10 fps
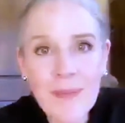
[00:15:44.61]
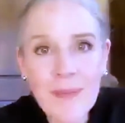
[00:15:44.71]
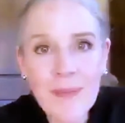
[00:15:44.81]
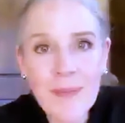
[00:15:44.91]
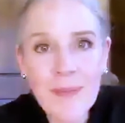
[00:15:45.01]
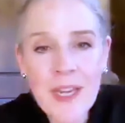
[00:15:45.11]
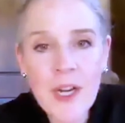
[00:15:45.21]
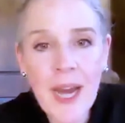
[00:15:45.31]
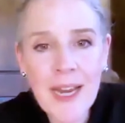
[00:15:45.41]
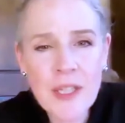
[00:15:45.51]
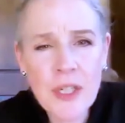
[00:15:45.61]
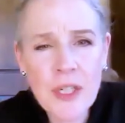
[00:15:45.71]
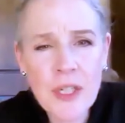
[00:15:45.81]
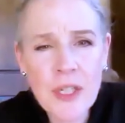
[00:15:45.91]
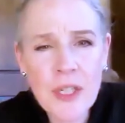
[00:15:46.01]
when you're
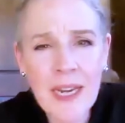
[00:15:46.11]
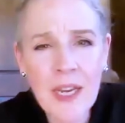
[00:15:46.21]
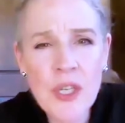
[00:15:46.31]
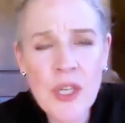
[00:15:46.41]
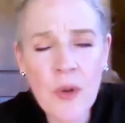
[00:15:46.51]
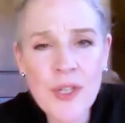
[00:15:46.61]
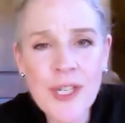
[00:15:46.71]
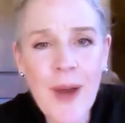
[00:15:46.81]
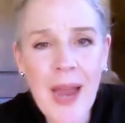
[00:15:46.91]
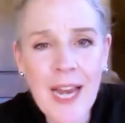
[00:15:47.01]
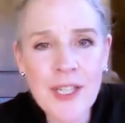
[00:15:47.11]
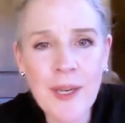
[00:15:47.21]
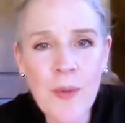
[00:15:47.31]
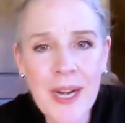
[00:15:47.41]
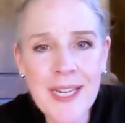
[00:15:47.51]
exercising, don't you actually
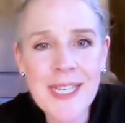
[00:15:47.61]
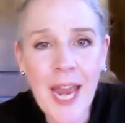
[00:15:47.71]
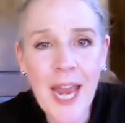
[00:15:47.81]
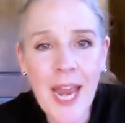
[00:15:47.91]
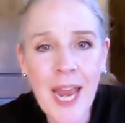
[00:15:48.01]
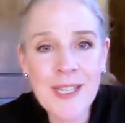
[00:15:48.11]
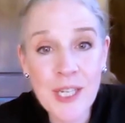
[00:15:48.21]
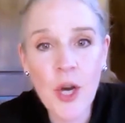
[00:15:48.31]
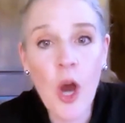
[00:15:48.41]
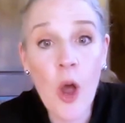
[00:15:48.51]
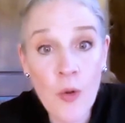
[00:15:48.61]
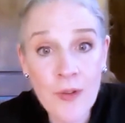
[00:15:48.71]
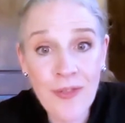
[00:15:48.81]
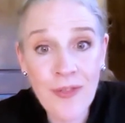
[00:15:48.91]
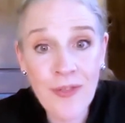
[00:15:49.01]
want to tap into your own
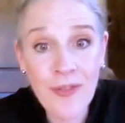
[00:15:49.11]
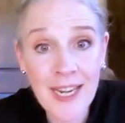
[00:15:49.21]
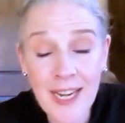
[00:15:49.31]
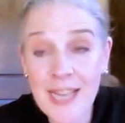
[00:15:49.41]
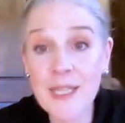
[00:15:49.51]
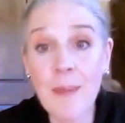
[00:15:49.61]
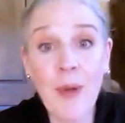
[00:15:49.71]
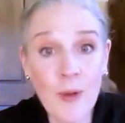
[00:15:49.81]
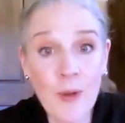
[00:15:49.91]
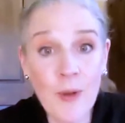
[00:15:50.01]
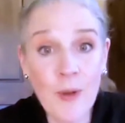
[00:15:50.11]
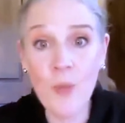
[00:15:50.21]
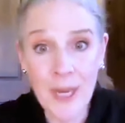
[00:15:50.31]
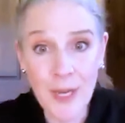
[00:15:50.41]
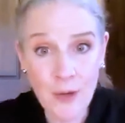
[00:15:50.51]
fat as opposed to
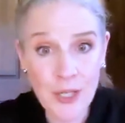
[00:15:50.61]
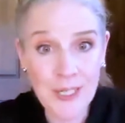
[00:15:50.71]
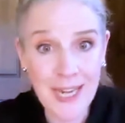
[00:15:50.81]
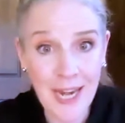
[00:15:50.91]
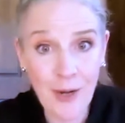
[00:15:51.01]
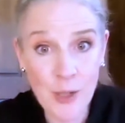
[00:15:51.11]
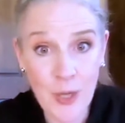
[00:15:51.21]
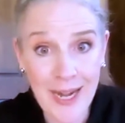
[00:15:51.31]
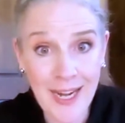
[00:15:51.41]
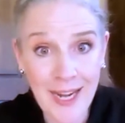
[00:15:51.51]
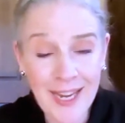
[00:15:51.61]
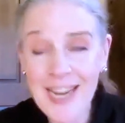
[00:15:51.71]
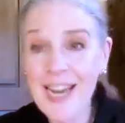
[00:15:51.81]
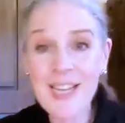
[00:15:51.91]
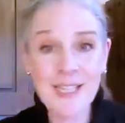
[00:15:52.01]
what you just ate or drank?
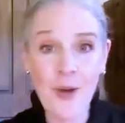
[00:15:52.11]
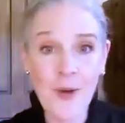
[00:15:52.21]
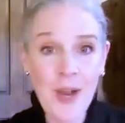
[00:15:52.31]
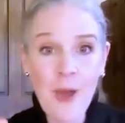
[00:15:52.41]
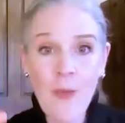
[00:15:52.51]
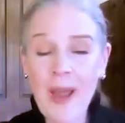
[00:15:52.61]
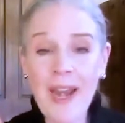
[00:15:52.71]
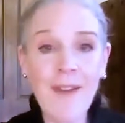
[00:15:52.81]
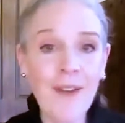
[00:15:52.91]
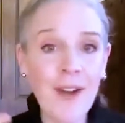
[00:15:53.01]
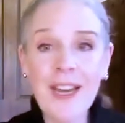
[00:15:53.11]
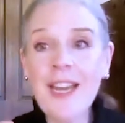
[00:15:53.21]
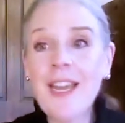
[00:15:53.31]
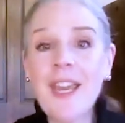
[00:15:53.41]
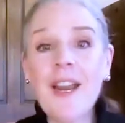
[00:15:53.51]
So whatever,
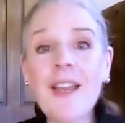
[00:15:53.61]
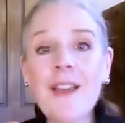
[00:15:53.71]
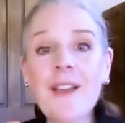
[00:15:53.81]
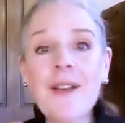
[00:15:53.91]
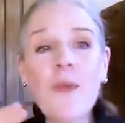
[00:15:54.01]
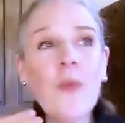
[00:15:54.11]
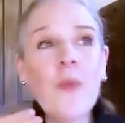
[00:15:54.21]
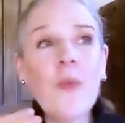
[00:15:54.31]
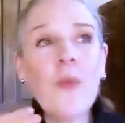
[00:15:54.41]
you know, we